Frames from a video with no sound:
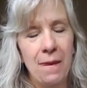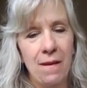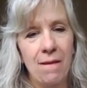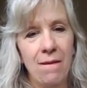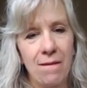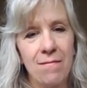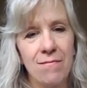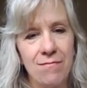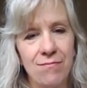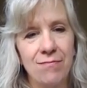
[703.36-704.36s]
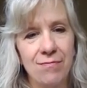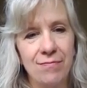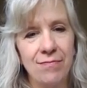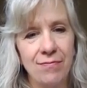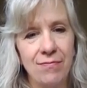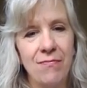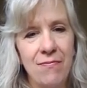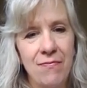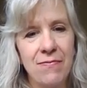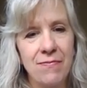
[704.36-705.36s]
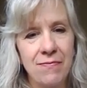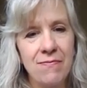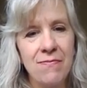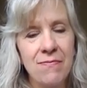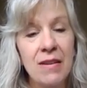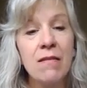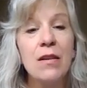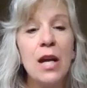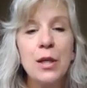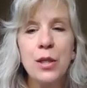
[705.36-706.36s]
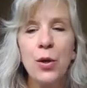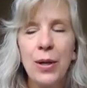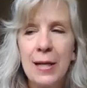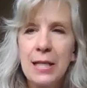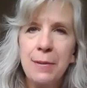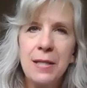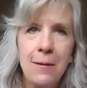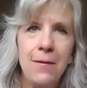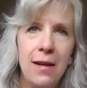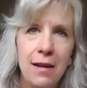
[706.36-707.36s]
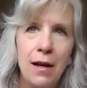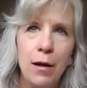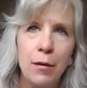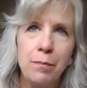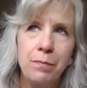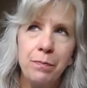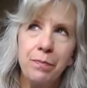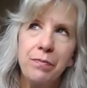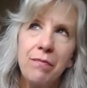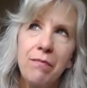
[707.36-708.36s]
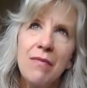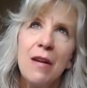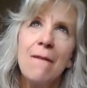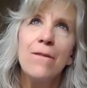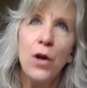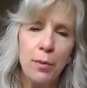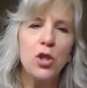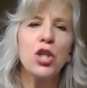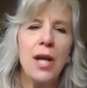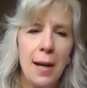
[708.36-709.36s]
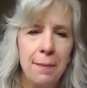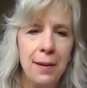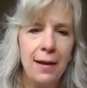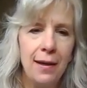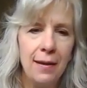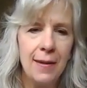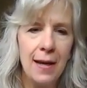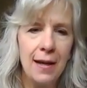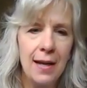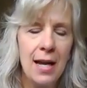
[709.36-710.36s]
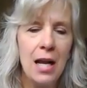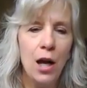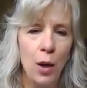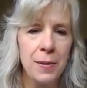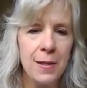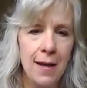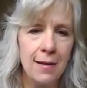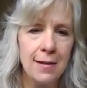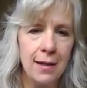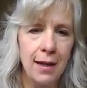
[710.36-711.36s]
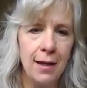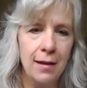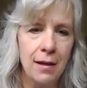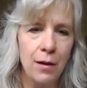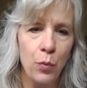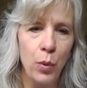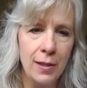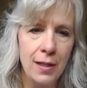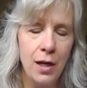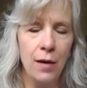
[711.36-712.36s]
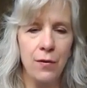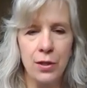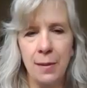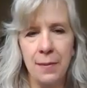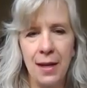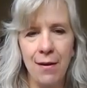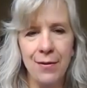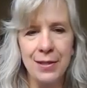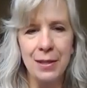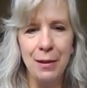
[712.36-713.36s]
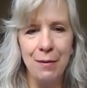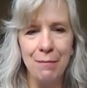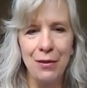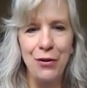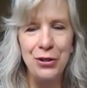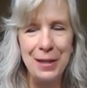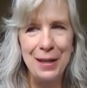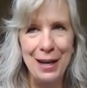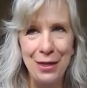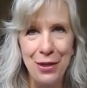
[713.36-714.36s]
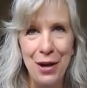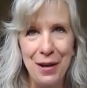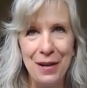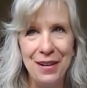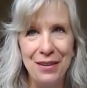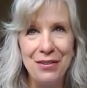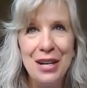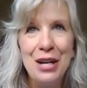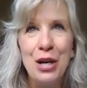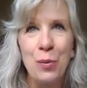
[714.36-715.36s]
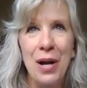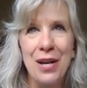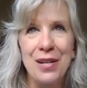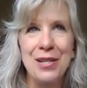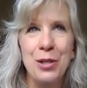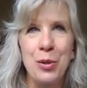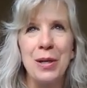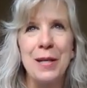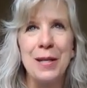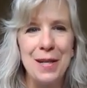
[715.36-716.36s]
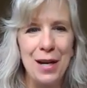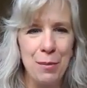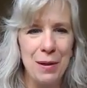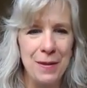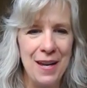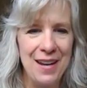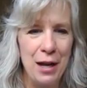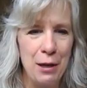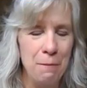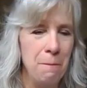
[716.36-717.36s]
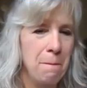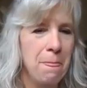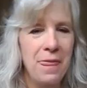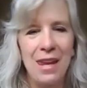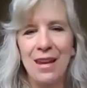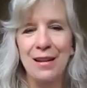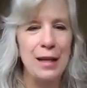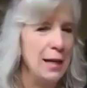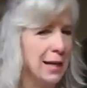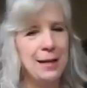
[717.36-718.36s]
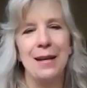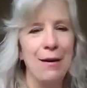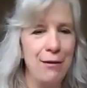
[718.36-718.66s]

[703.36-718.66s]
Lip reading: Is there any specific verbiage copy that kind of helps things get rented over something else? I mean, the first thing that I thought of was, do I need to document that I'm cleaning it every single time between uses or something like,